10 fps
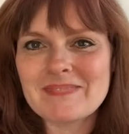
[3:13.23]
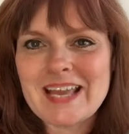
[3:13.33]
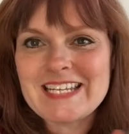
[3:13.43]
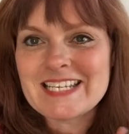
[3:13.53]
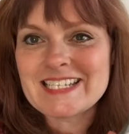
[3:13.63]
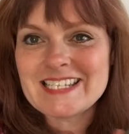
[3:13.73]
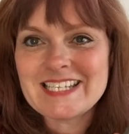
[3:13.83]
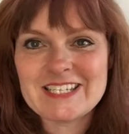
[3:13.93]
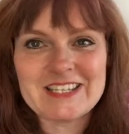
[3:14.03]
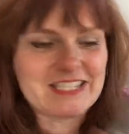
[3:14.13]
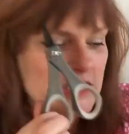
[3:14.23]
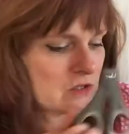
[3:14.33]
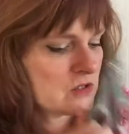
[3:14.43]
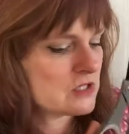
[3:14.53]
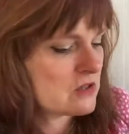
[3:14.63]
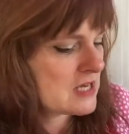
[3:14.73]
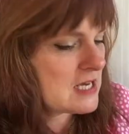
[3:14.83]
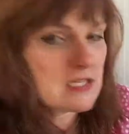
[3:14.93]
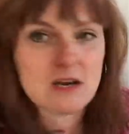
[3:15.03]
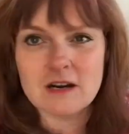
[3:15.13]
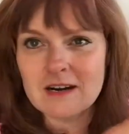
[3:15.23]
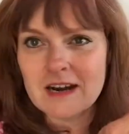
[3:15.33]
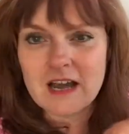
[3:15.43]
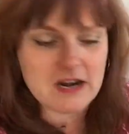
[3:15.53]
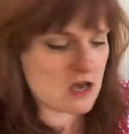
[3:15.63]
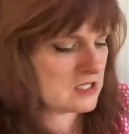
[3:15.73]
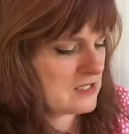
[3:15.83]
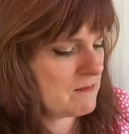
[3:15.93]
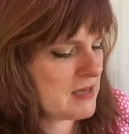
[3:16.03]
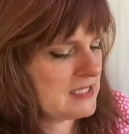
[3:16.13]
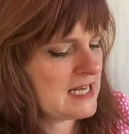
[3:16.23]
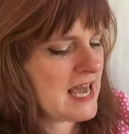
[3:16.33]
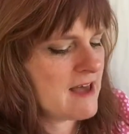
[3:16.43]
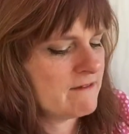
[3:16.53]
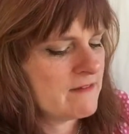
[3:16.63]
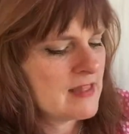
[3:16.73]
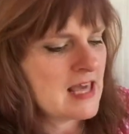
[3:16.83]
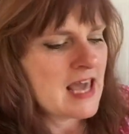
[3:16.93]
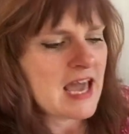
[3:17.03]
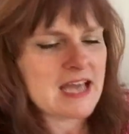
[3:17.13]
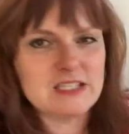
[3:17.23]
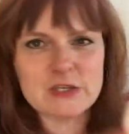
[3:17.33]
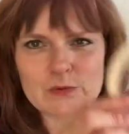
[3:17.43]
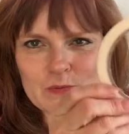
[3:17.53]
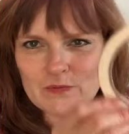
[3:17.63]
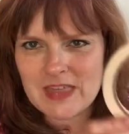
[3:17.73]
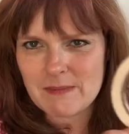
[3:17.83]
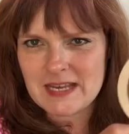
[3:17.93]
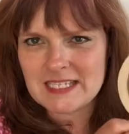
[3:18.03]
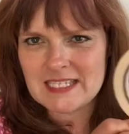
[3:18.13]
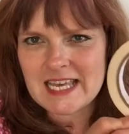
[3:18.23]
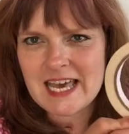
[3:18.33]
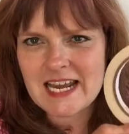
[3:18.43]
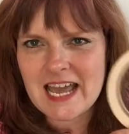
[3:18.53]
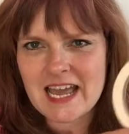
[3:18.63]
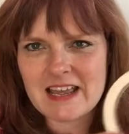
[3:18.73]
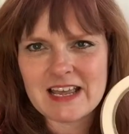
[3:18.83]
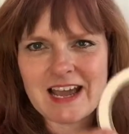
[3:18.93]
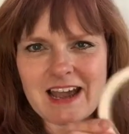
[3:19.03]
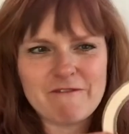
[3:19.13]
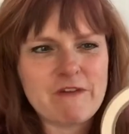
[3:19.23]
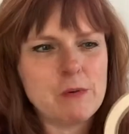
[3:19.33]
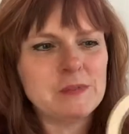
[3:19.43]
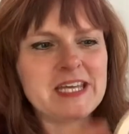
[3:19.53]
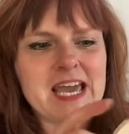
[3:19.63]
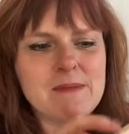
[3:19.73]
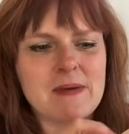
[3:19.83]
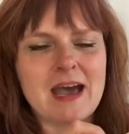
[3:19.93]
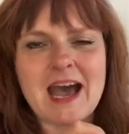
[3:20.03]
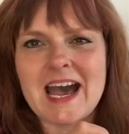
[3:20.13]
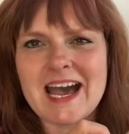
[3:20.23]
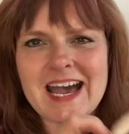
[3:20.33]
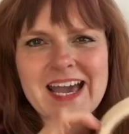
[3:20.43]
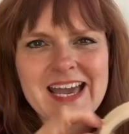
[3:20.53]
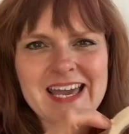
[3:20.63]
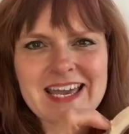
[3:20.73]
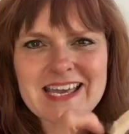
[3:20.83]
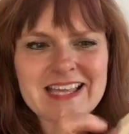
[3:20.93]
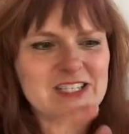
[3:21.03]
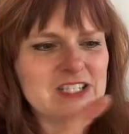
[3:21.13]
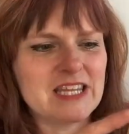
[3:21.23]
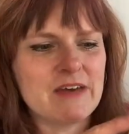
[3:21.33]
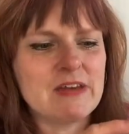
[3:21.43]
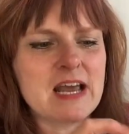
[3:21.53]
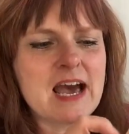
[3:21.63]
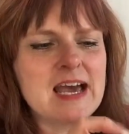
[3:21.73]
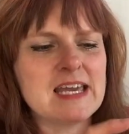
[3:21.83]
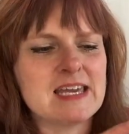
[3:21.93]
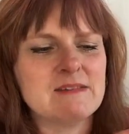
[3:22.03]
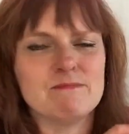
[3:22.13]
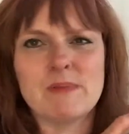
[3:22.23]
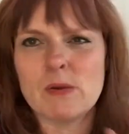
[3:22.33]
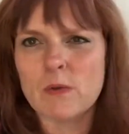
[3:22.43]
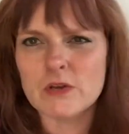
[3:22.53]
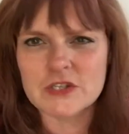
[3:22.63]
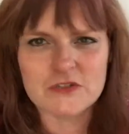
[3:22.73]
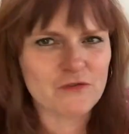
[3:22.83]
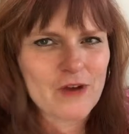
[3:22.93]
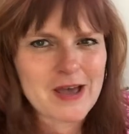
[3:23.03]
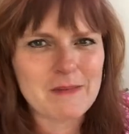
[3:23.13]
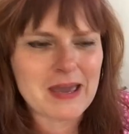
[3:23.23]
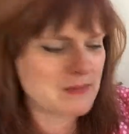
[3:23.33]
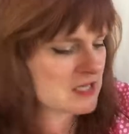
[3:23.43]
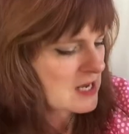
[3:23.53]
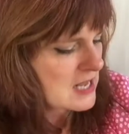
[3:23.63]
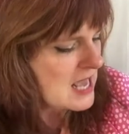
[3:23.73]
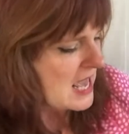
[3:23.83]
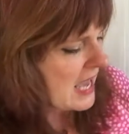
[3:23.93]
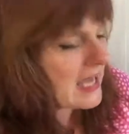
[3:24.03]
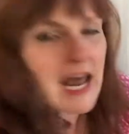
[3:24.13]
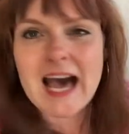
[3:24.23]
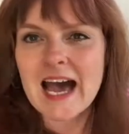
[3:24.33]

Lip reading: it doesn't stick to the scissors. So these are an awesome must-have. So that being said, foam tape, I just love it. I get big rolls from Amazon, and